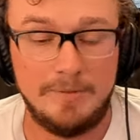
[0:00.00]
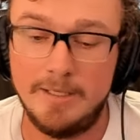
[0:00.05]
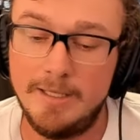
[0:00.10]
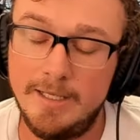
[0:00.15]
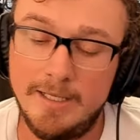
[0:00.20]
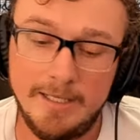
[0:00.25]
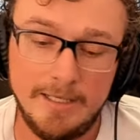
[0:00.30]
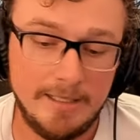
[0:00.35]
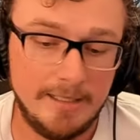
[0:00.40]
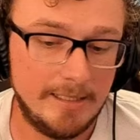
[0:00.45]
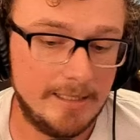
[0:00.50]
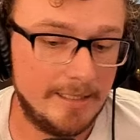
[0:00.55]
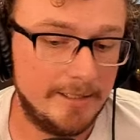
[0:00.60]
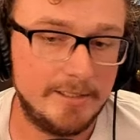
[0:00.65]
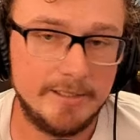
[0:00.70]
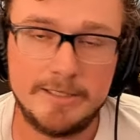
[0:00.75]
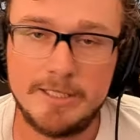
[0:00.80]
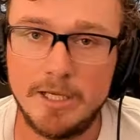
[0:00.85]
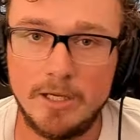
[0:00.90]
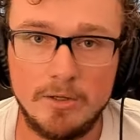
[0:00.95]
and I
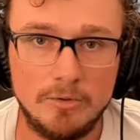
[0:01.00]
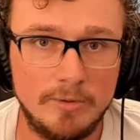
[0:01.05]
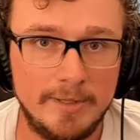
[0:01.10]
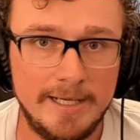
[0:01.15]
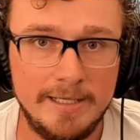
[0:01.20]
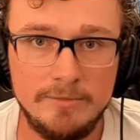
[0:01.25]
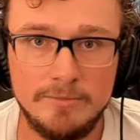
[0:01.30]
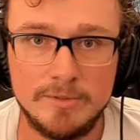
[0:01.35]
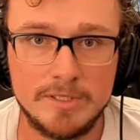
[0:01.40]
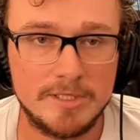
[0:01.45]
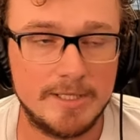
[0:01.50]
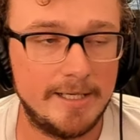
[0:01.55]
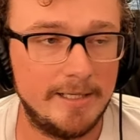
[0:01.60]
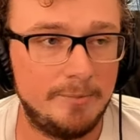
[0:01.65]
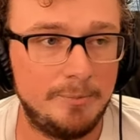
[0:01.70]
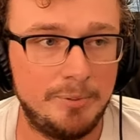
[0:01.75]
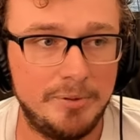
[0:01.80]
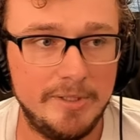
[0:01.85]
could tell Ren was like